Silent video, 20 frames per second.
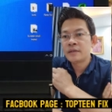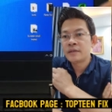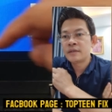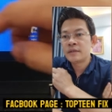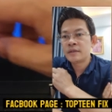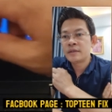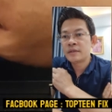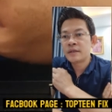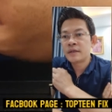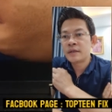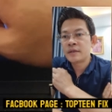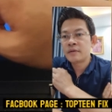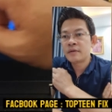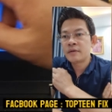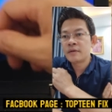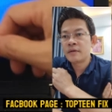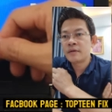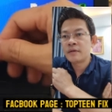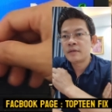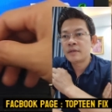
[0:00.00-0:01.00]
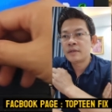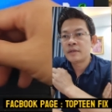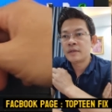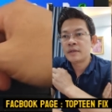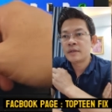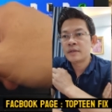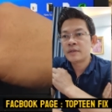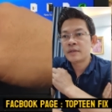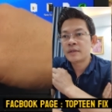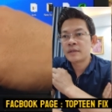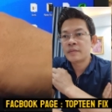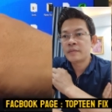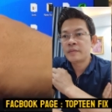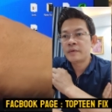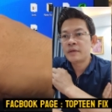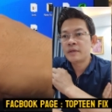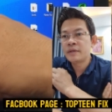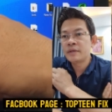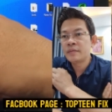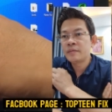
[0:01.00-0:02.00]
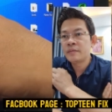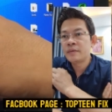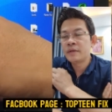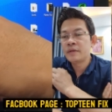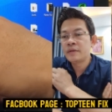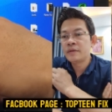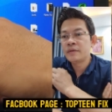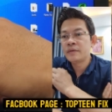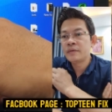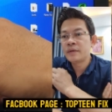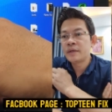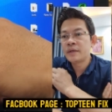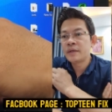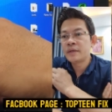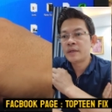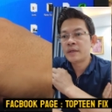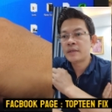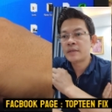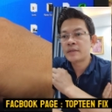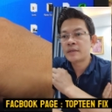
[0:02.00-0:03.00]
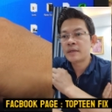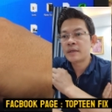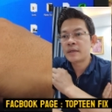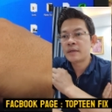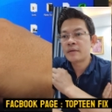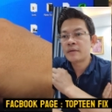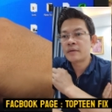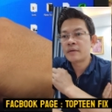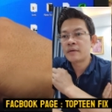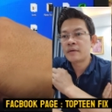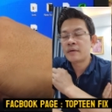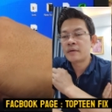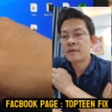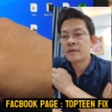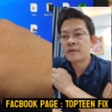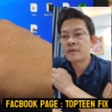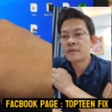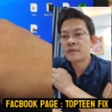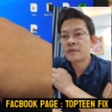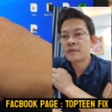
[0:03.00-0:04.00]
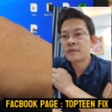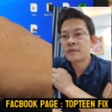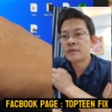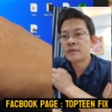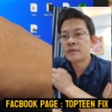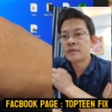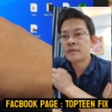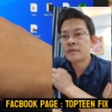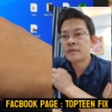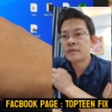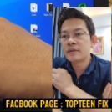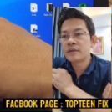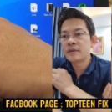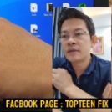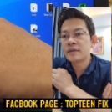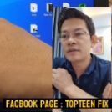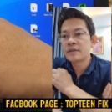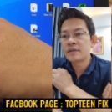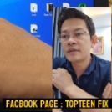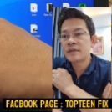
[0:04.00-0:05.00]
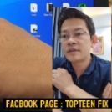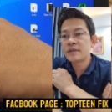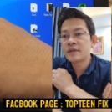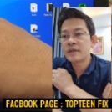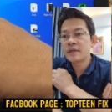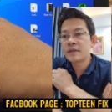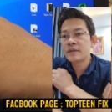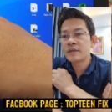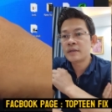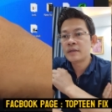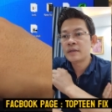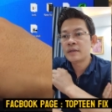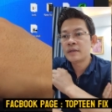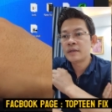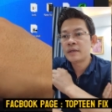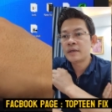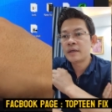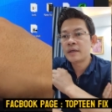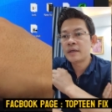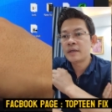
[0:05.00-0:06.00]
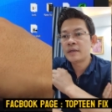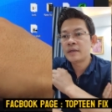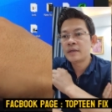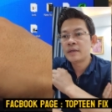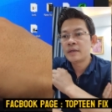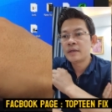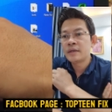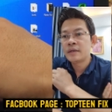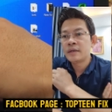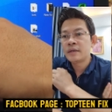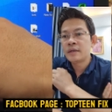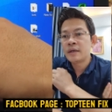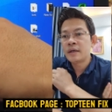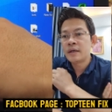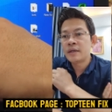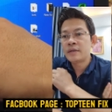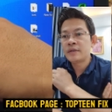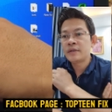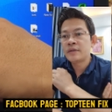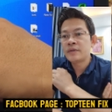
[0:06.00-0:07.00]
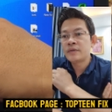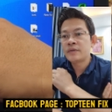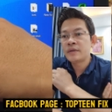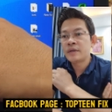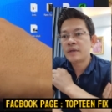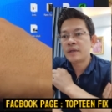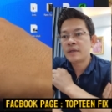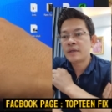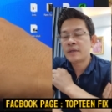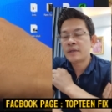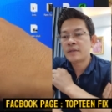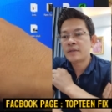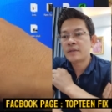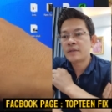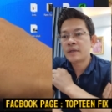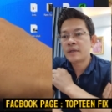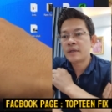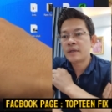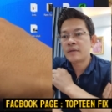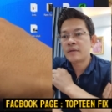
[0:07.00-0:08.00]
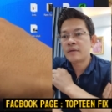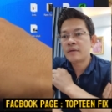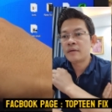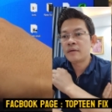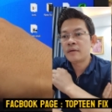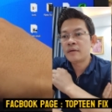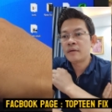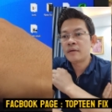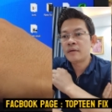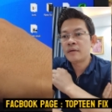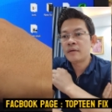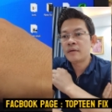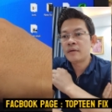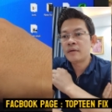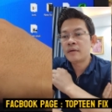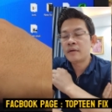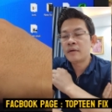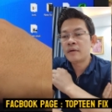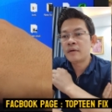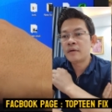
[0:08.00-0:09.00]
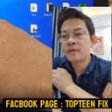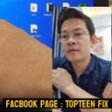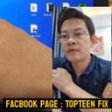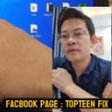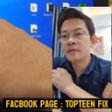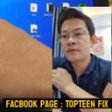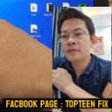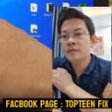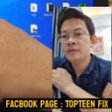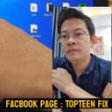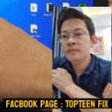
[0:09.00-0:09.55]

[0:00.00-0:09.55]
just like on the accessibility menu and then select on the assistant okay until you can select uh, on